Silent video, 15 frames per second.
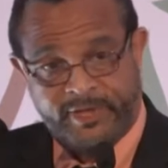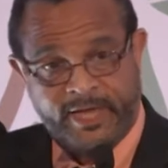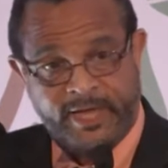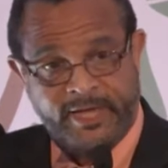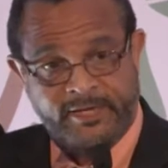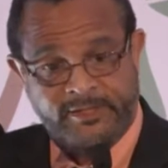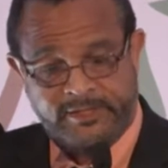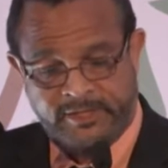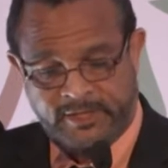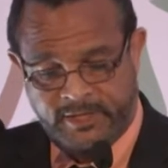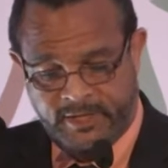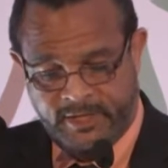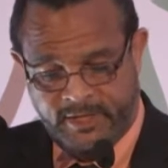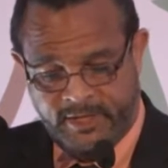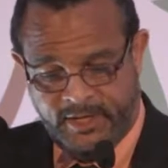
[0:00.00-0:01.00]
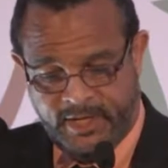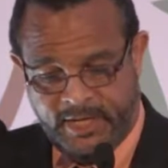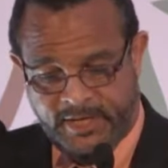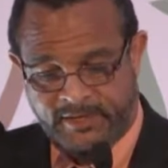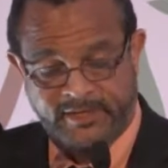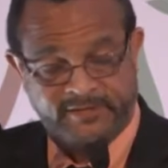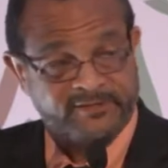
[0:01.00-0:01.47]
age,
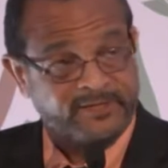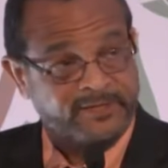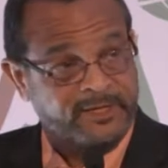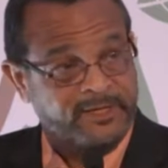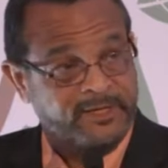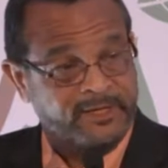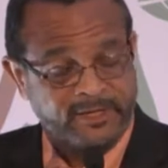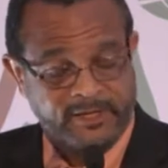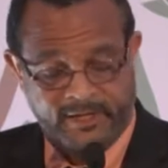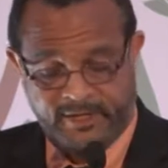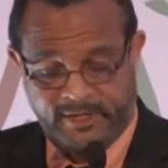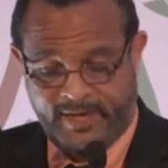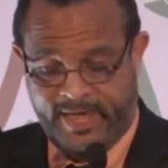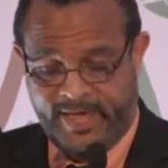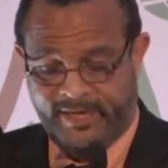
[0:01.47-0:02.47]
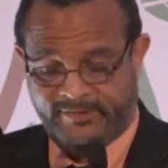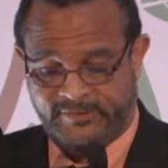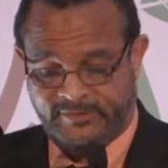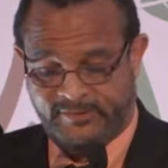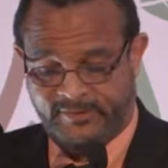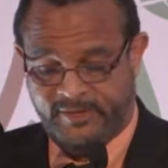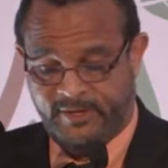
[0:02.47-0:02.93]
ethnicity,
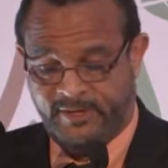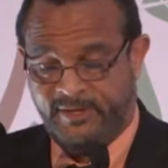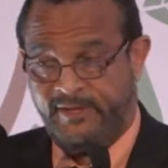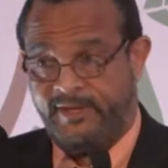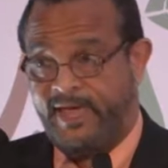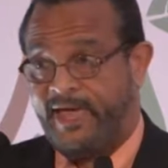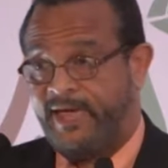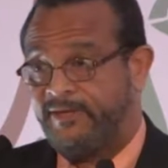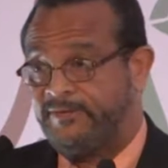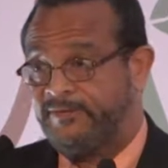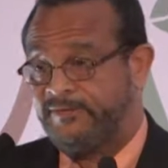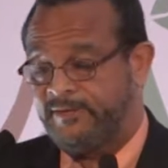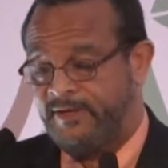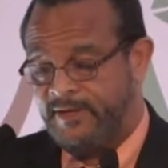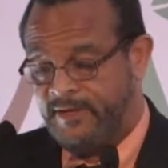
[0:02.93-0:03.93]
class, caste,